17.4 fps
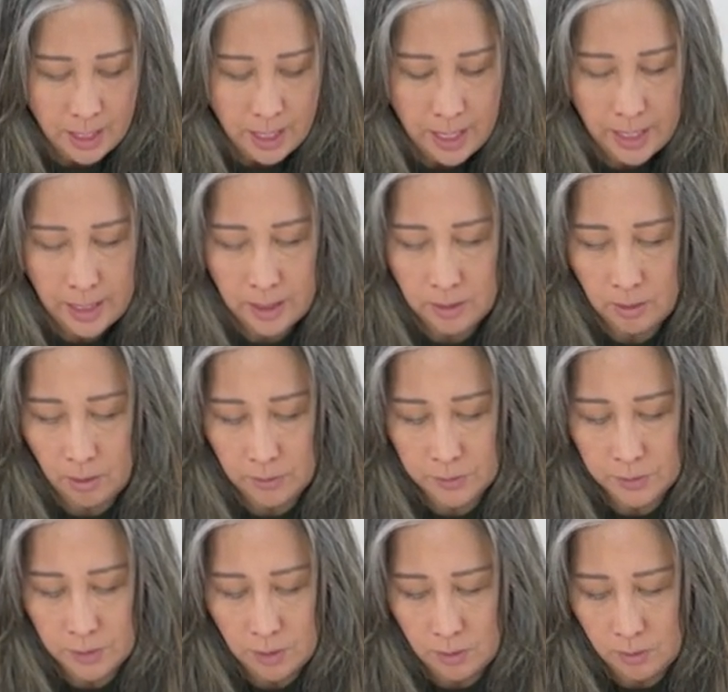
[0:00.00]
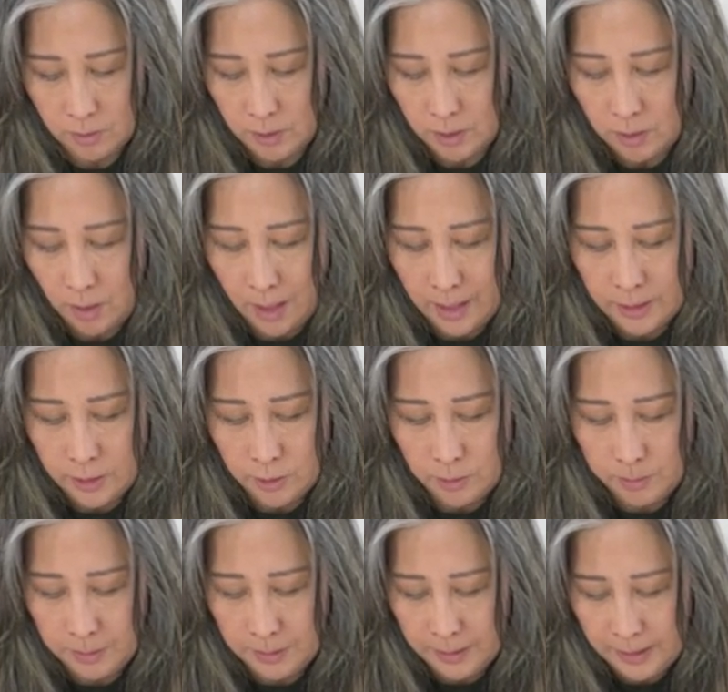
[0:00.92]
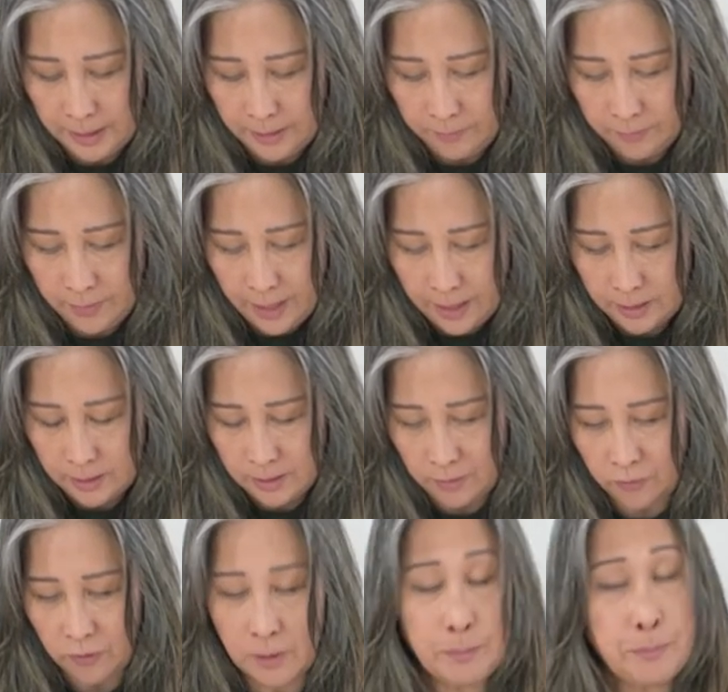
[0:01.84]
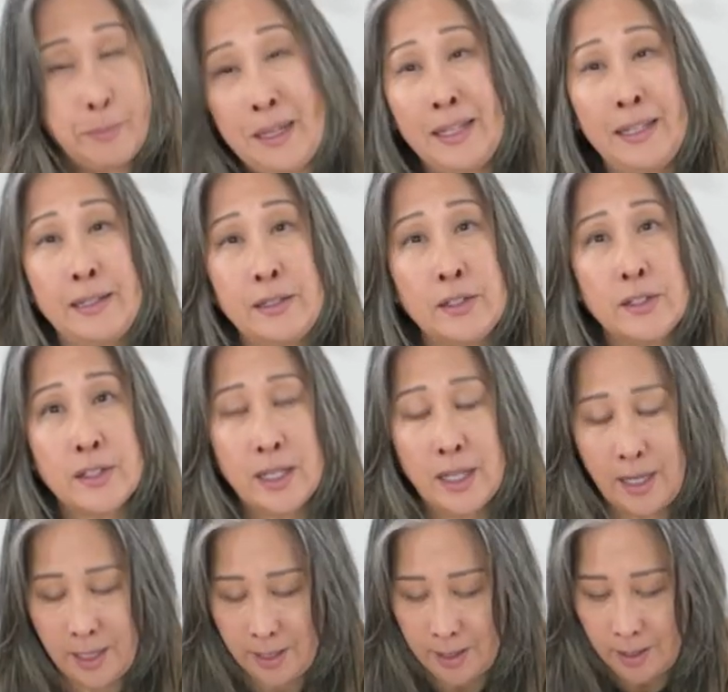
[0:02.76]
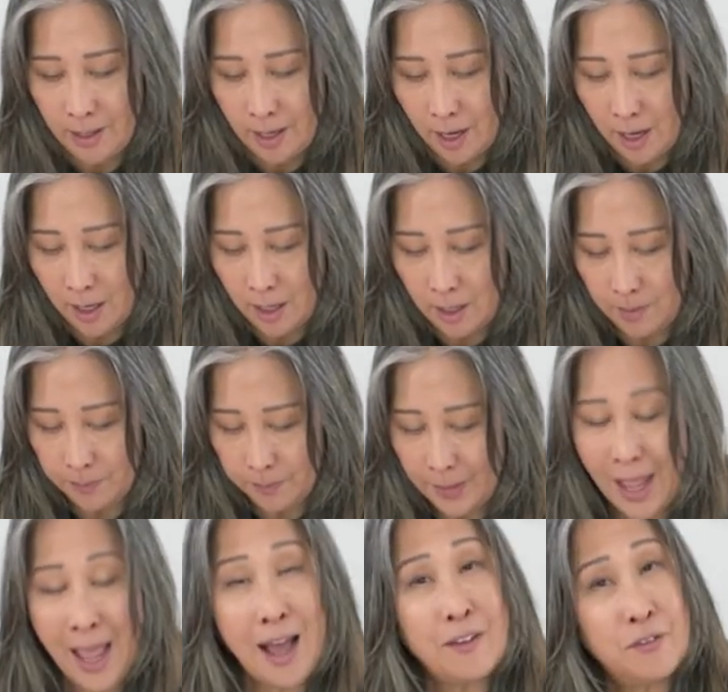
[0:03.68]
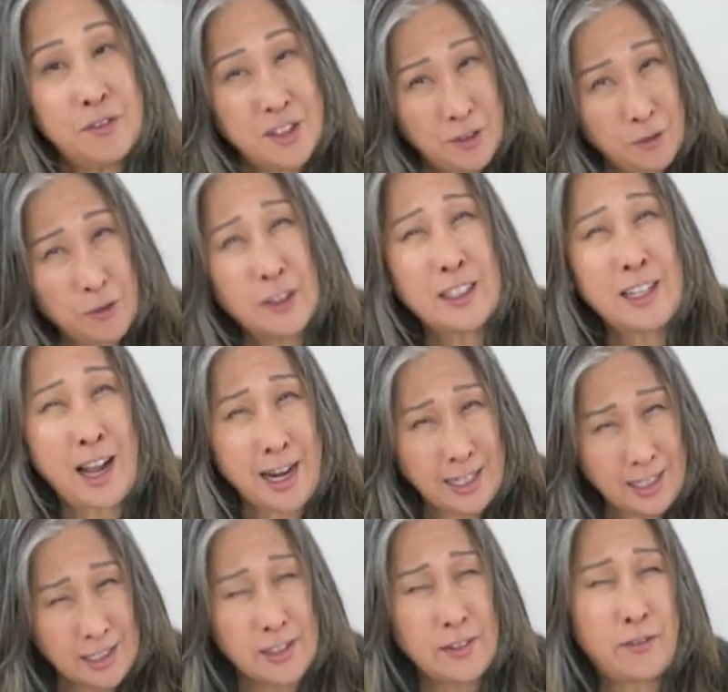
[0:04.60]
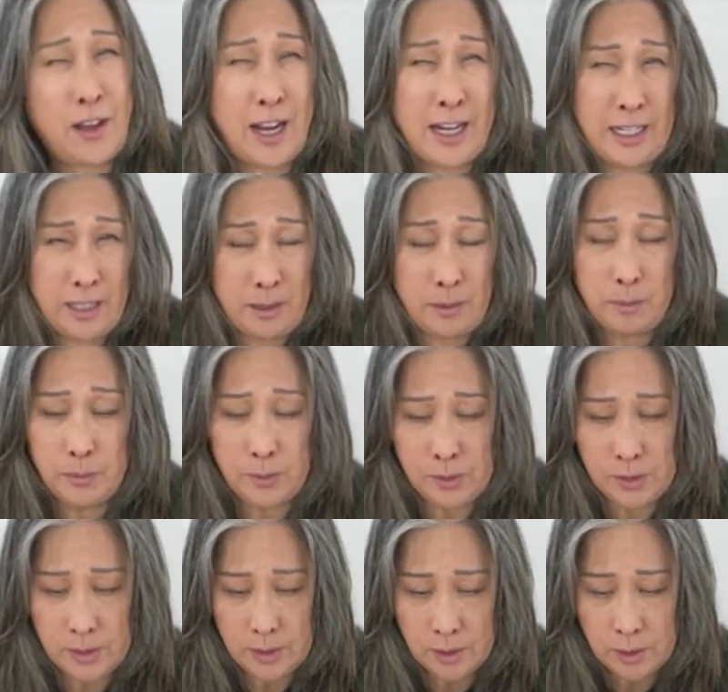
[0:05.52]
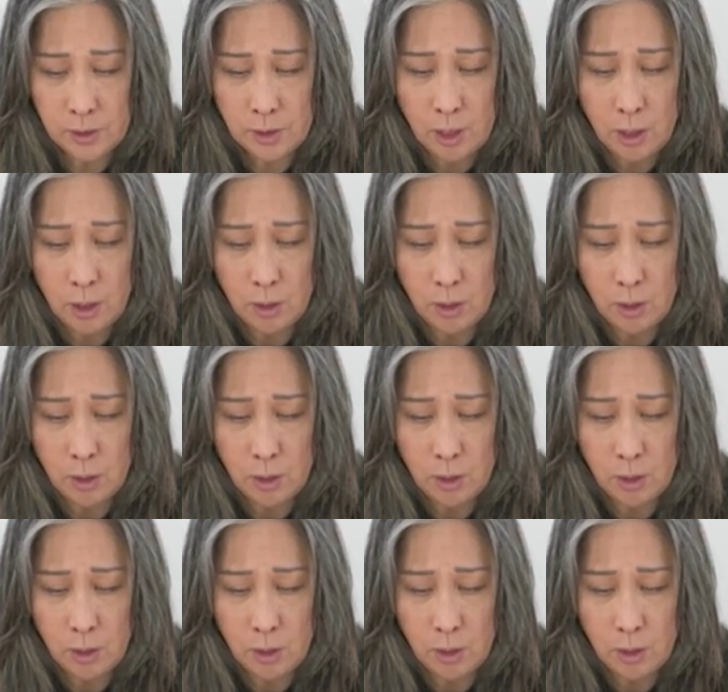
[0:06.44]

And also, you know, I do believe that different bins have different kinds of items, so